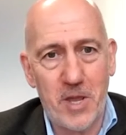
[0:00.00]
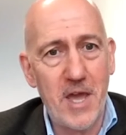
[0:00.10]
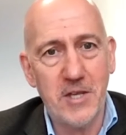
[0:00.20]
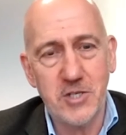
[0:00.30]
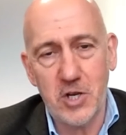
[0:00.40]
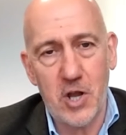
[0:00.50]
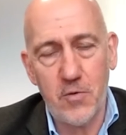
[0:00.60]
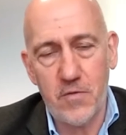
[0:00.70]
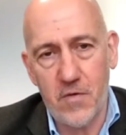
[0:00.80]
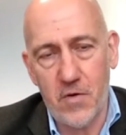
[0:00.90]
of years,
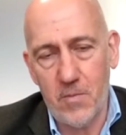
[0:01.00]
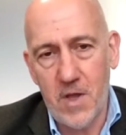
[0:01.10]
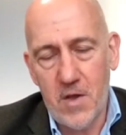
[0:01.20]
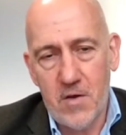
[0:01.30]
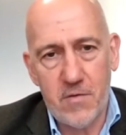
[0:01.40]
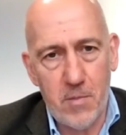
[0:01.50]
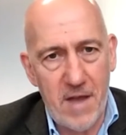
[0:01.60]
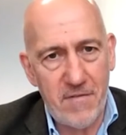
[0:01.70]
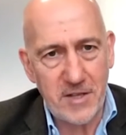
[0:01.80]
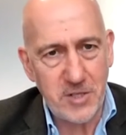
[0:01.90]
from
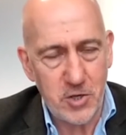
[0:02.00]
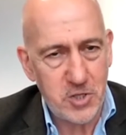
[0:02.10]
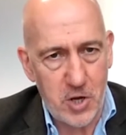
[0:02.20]
our venues.